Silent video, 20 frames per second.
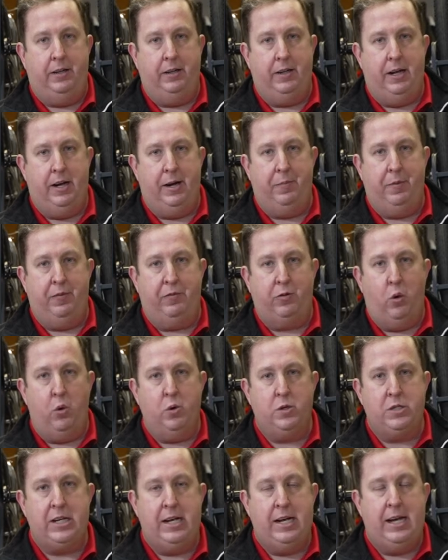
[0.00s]
Of
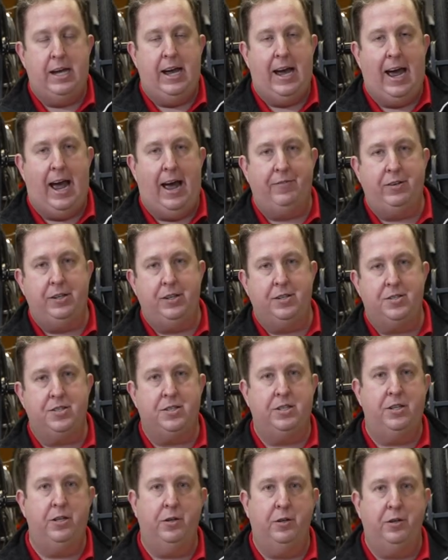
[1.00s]
course, having the
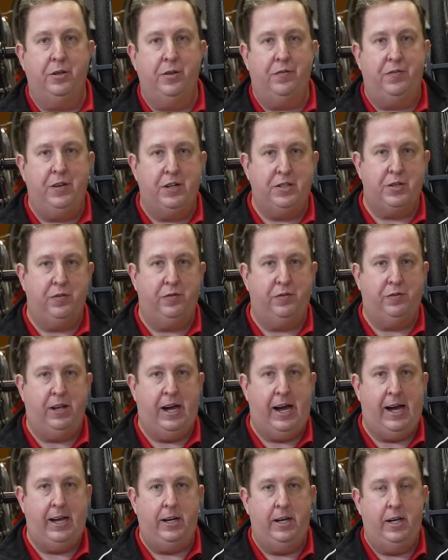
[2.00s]
skill to fix a
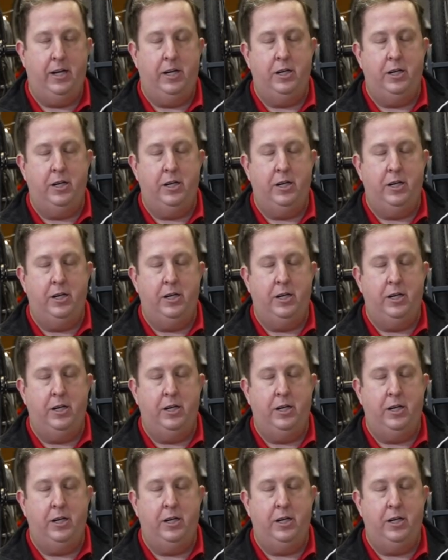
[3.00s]
flat